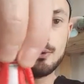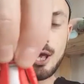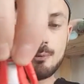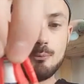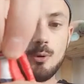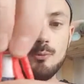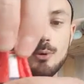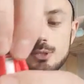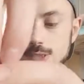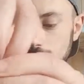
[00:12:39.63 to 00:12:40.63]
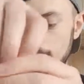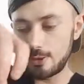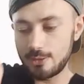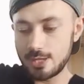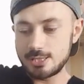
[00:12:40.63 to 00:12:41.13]
like movements
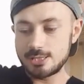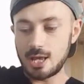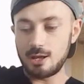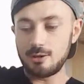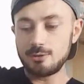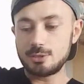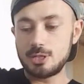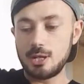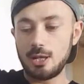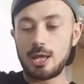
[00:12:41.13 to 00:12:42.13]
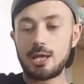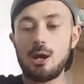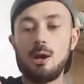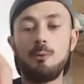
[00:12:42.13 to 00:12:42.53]
like these. Like